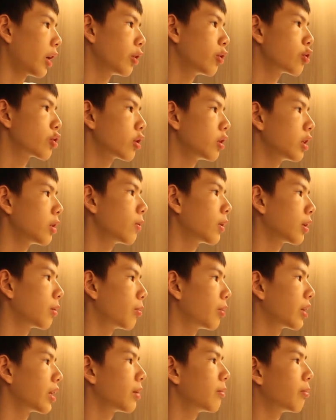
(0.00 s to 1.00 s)
usually want to
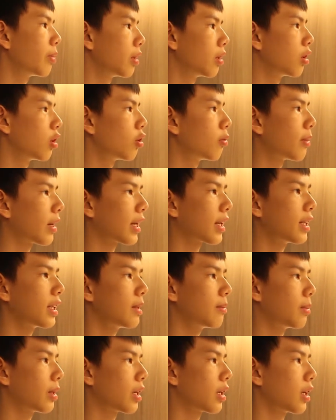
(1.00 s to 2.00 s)
bring it below my
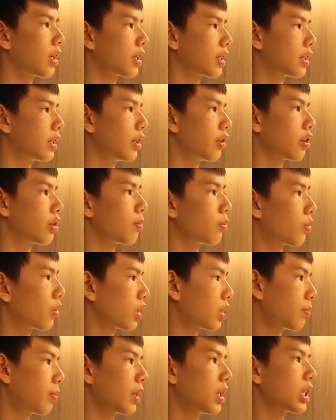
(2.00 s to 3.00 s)
clip because there's more
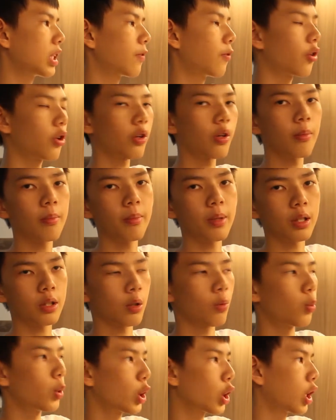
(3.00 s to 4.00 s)
space for me
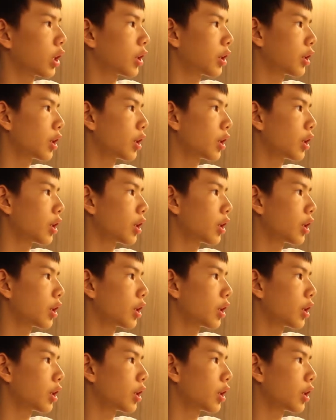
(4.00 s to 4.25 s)
to work on the